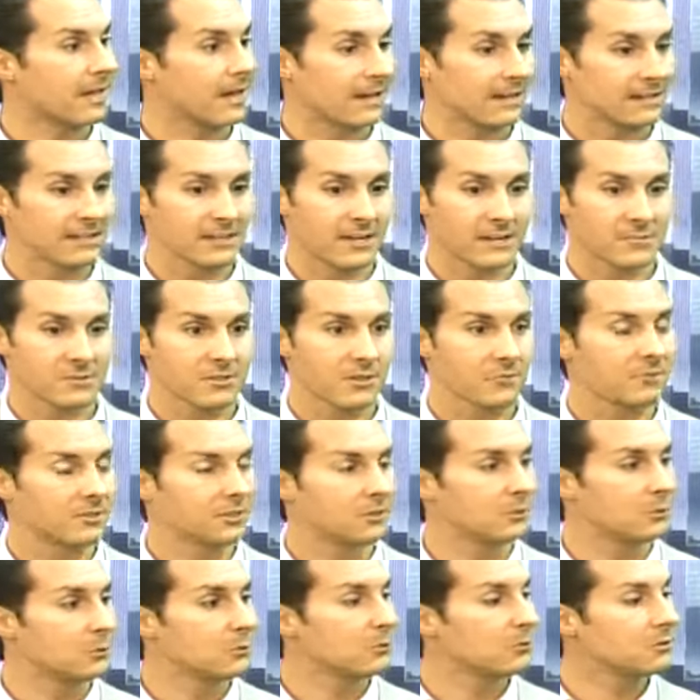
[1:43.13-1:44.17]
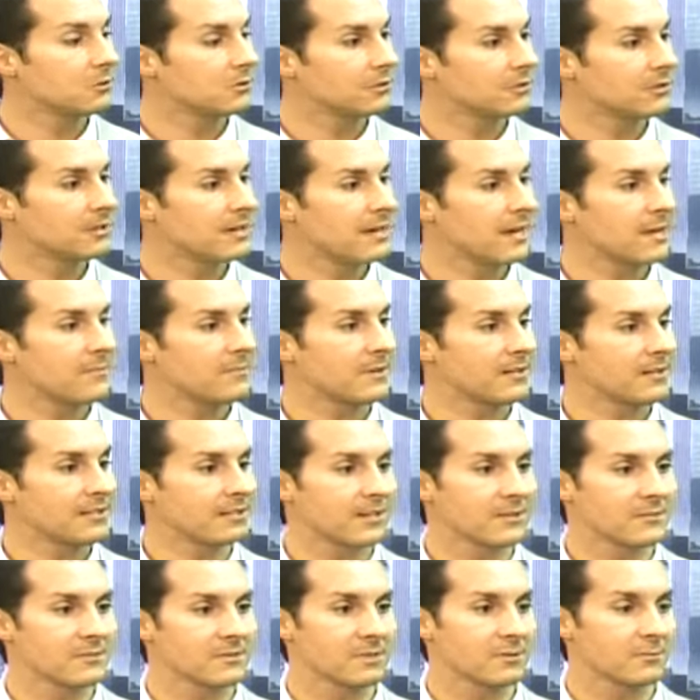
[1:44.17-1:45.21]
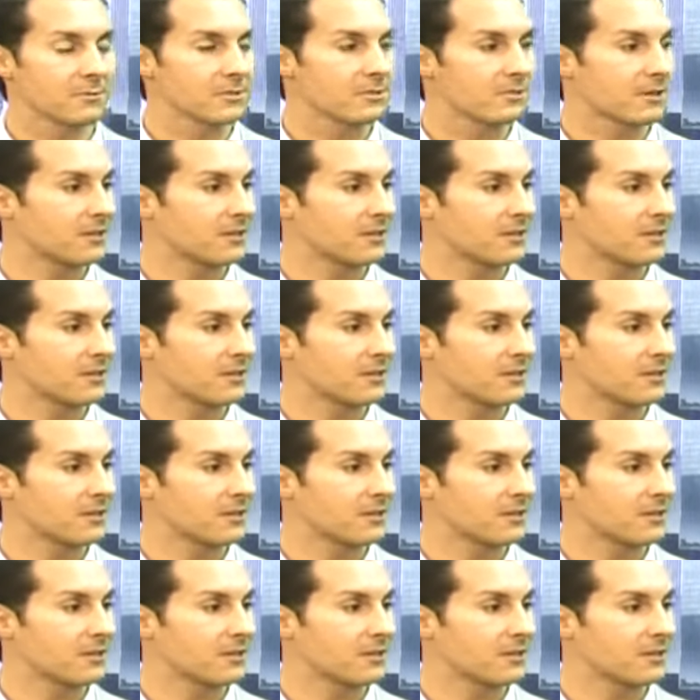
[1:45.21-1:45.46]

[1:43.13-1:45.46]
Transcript: Anytime someone Googles her name, anytime someone